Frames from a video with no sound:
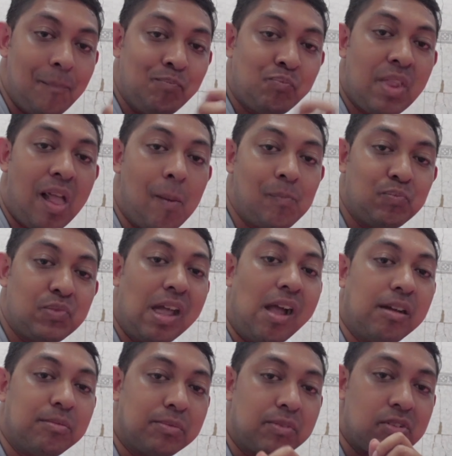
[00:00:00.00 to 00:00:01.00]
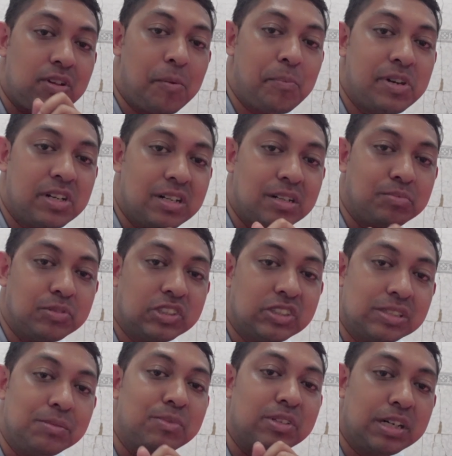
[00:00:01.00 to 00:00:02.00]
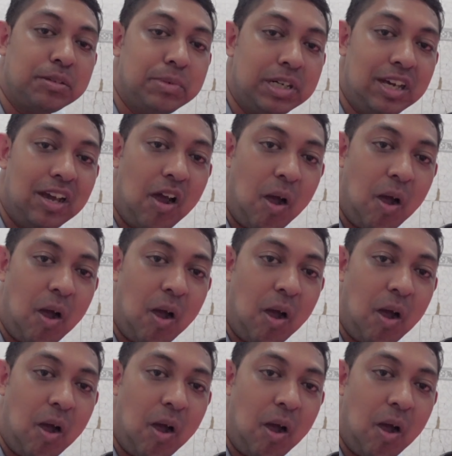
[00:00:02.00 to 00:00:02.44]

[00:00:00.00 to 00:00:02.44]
They have topped it up with some rabdi